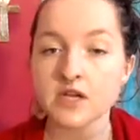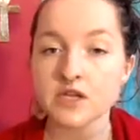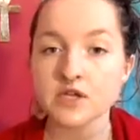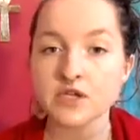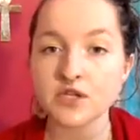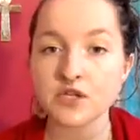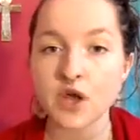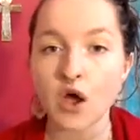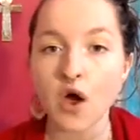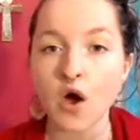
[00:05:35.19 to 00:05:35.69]

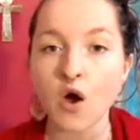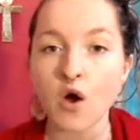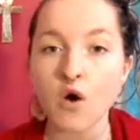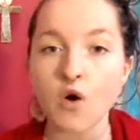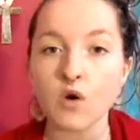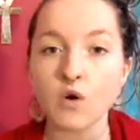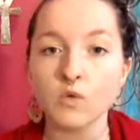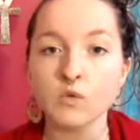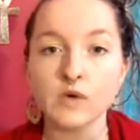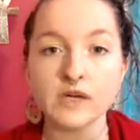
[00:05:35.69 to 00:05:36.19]

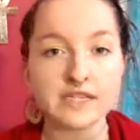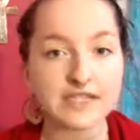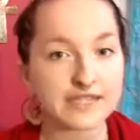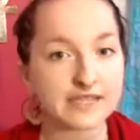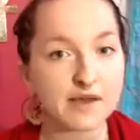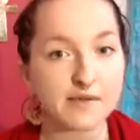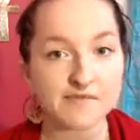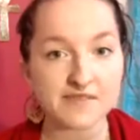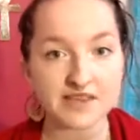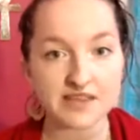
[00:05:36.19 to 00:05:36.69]
So what's
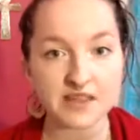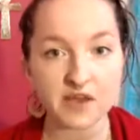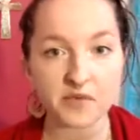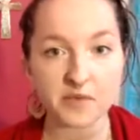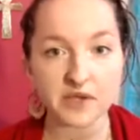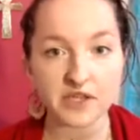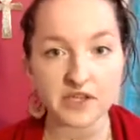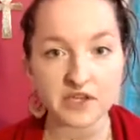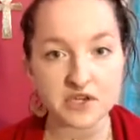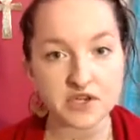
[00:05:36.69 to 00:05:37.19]
something that
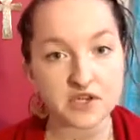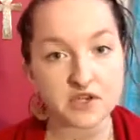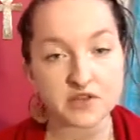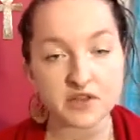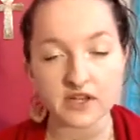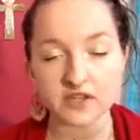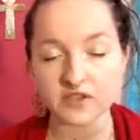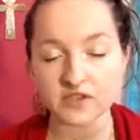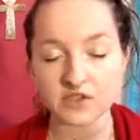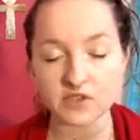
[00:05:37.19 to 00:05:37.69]
we can do?
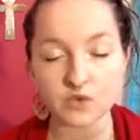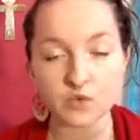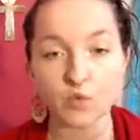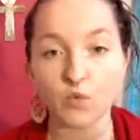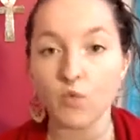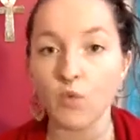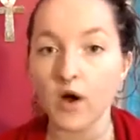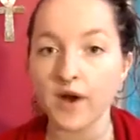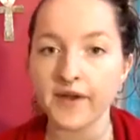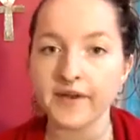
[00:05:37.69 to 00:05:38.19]
That's just
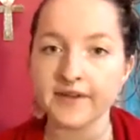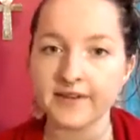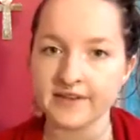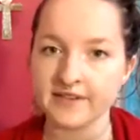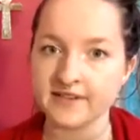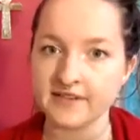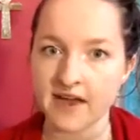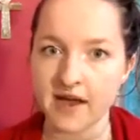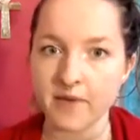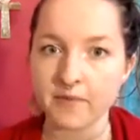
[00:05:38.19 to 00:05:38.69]
one
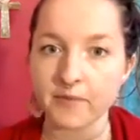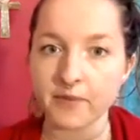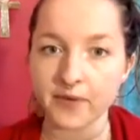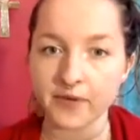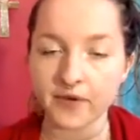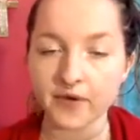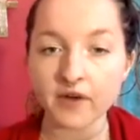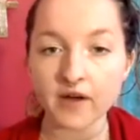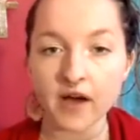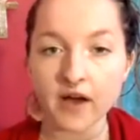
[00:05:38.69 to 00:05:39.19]

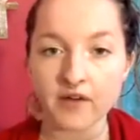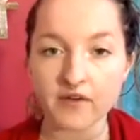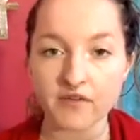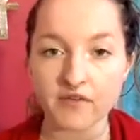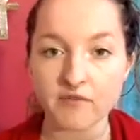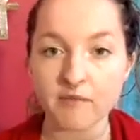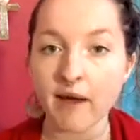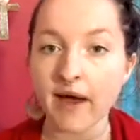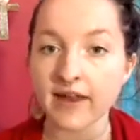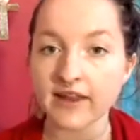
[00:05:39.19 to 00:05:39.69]
example out
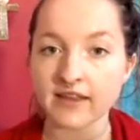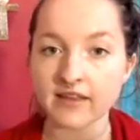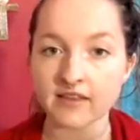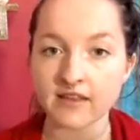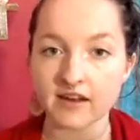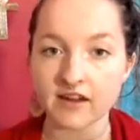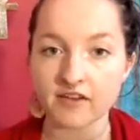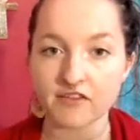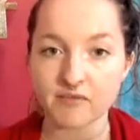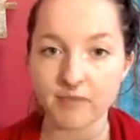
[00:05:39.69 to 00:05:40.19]
of many
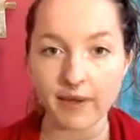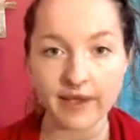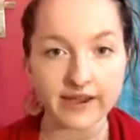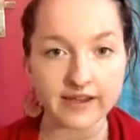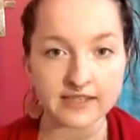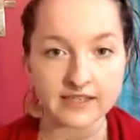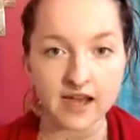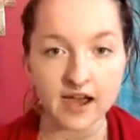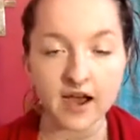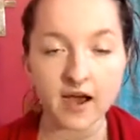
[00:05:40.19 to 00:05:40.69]
that I've
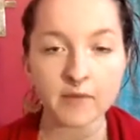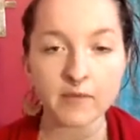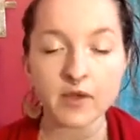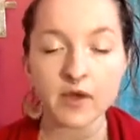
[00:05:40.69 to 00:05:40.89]
picked up.